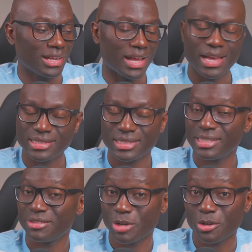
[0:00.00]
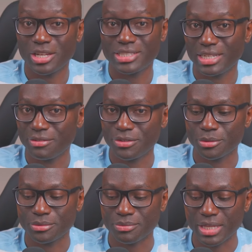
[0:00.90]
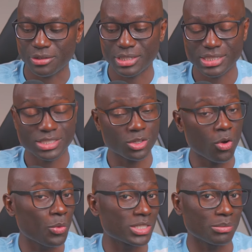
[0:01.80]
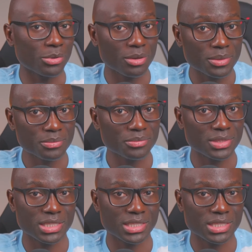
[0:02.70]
as the regular jet fuel. Now, this is always a problem.